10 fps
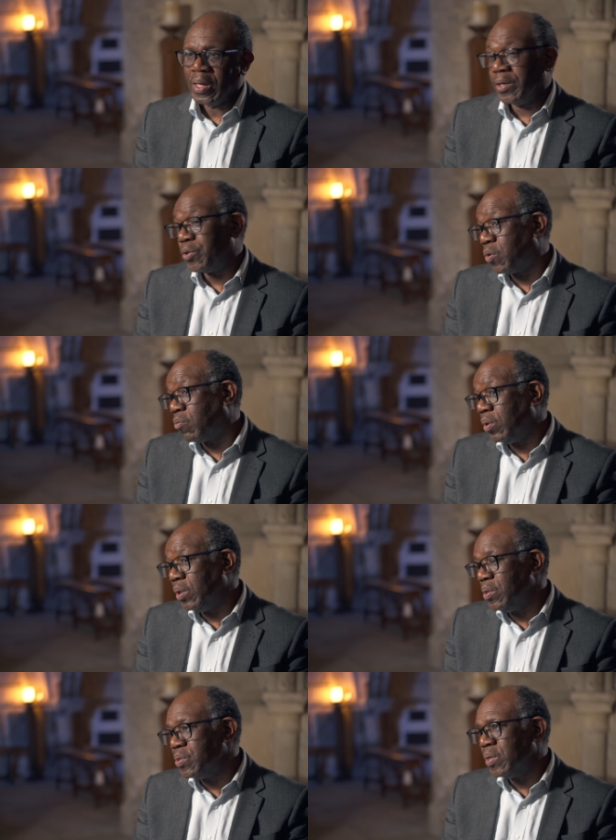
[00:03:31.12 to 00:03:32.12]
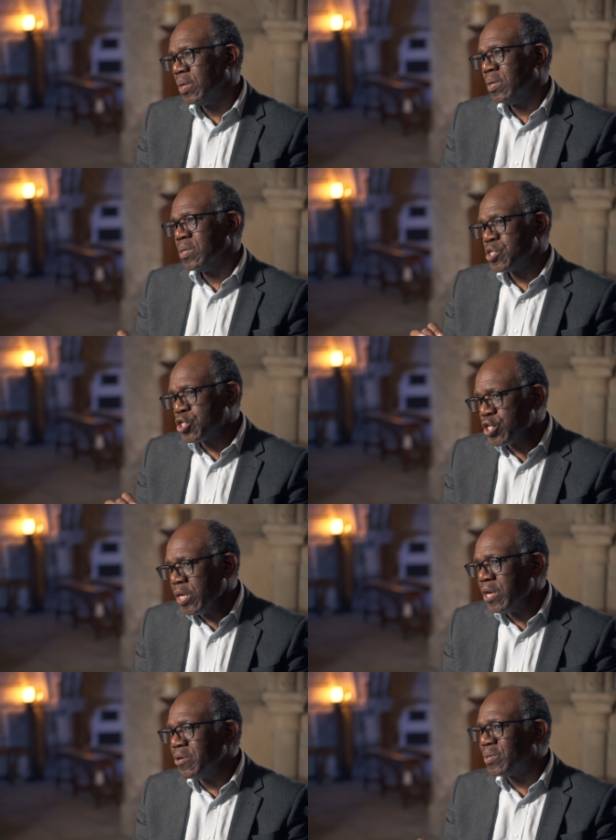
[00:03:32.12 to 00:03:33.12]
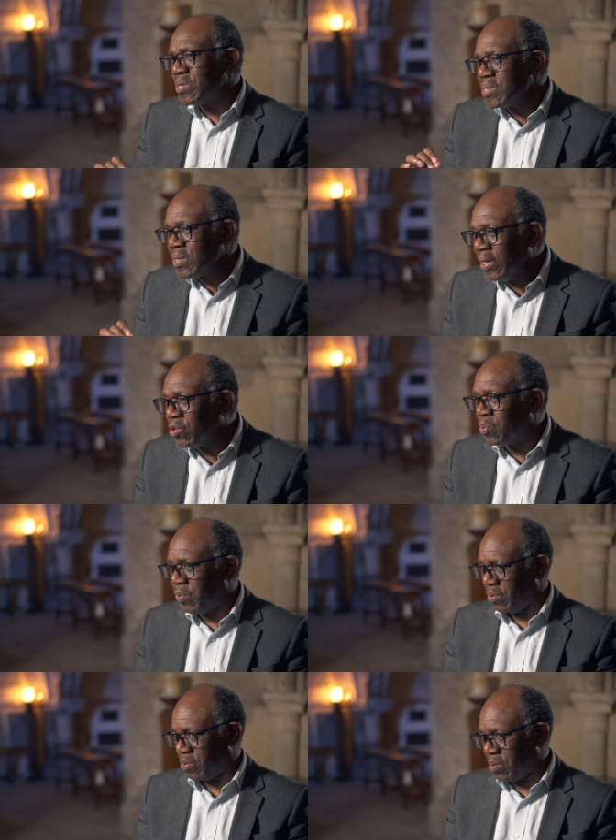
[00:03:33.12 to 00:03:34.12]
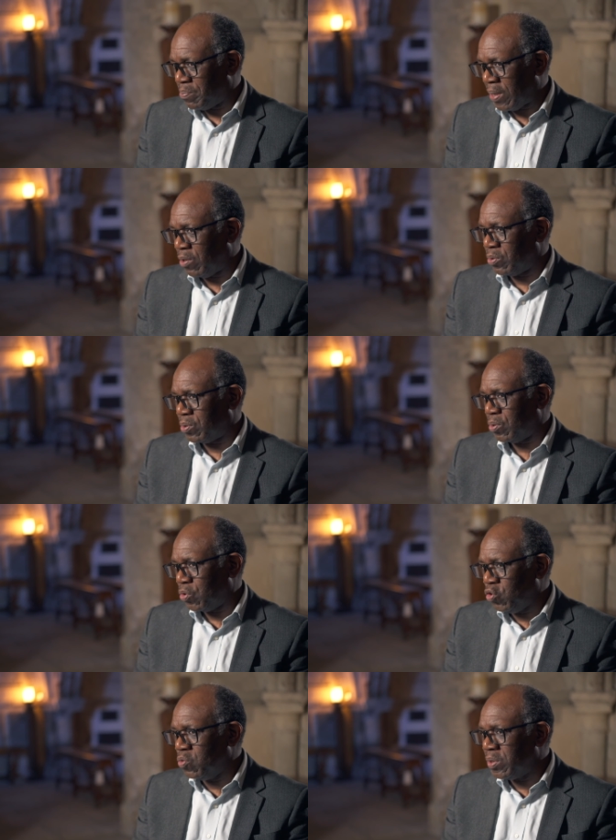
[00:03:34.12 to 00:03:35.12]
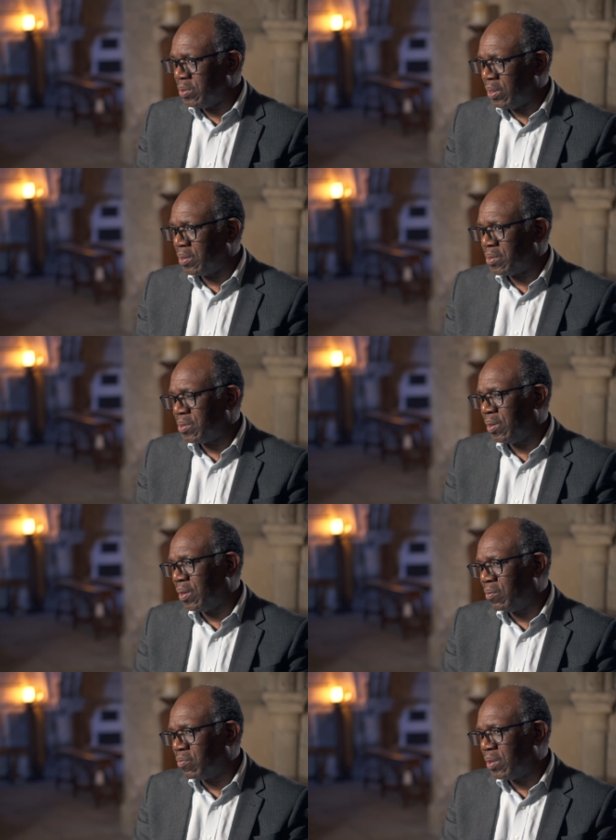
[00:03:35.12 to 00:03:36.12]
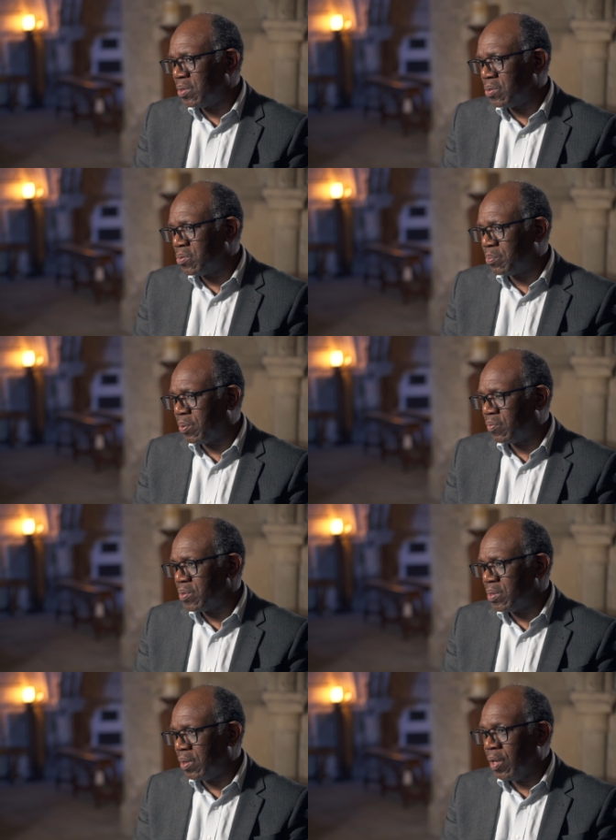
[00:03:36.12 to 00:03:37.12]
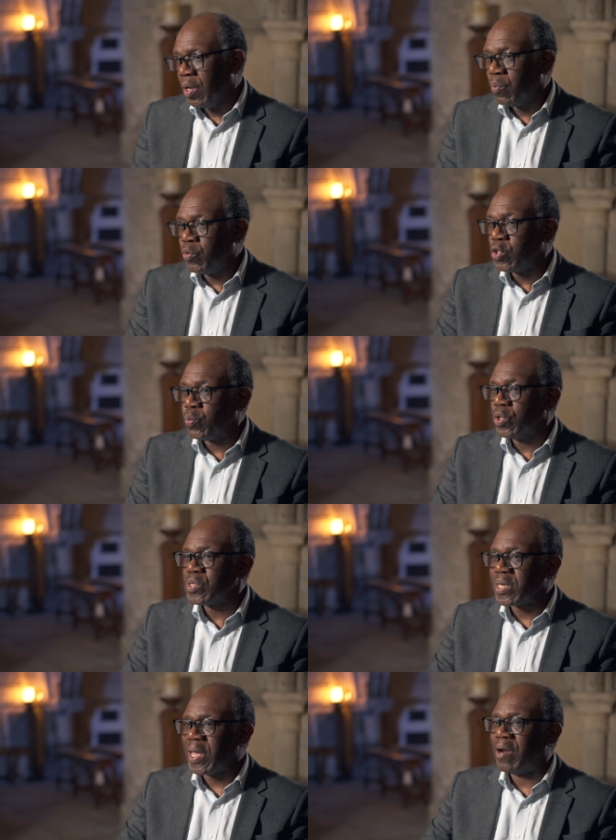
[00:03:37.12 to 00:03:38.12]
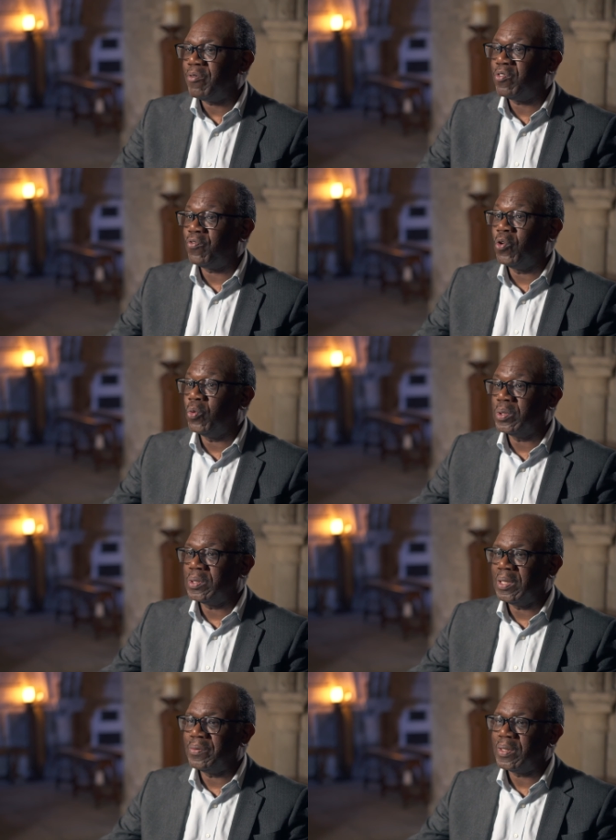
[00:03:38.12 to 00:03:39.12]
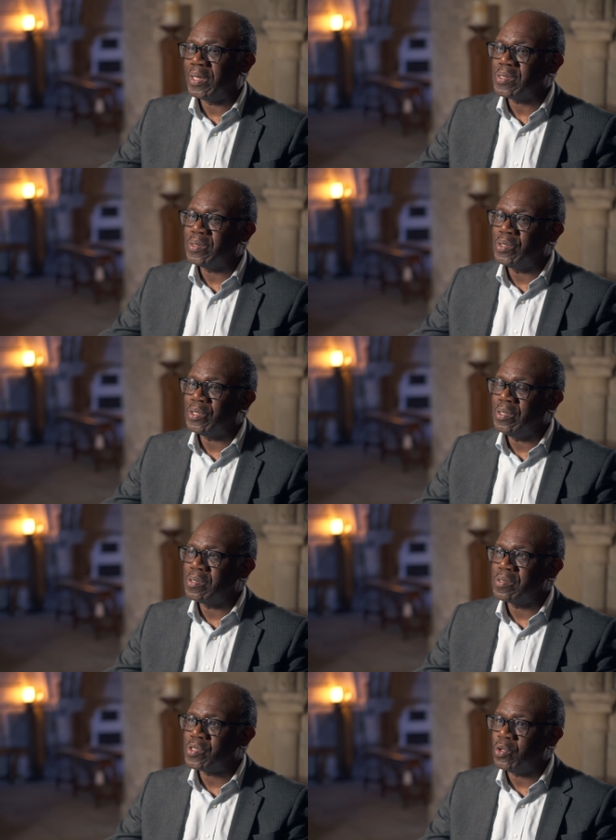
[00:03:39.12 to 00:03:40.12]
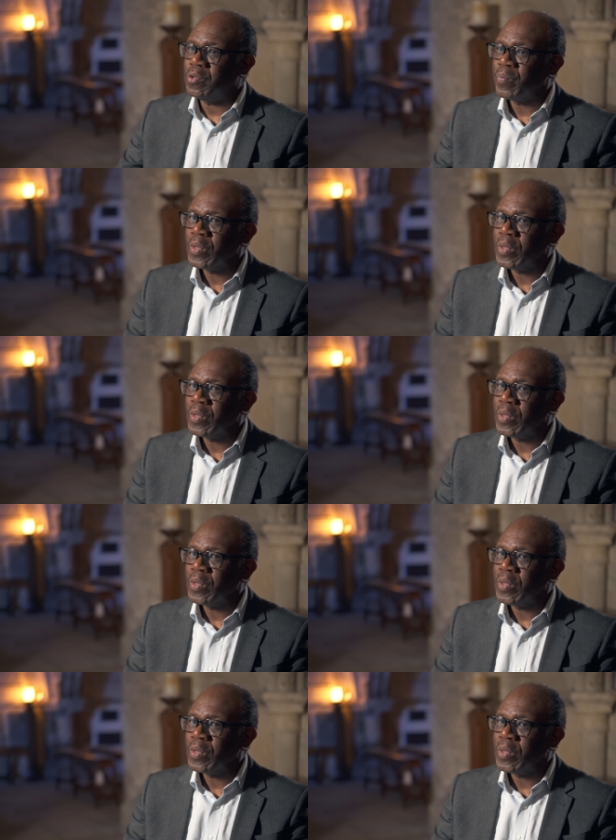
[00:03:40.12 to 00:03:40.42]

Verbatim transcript: and an agreed shared statement about human dignity in relation to poverty, which was carried forward in the SDGs. And so